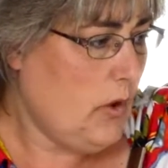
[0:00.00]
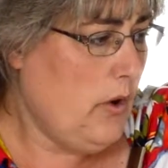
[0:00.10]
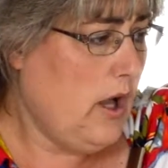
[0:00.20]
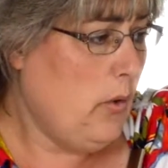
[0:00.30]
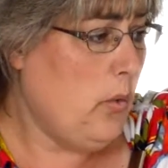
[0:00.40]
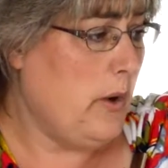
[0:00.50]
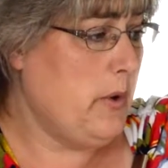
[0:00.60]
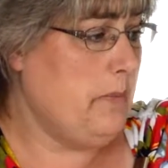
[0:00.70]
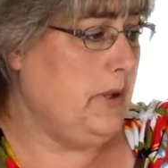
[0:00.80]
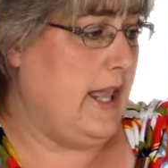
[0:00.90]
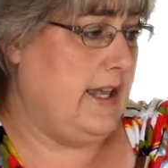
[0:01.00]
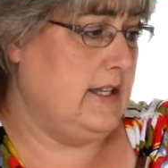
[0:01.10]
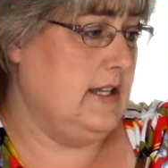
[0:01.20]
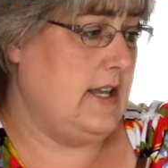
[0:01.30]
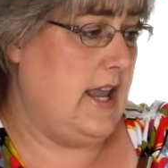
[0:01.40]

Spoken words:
what we planted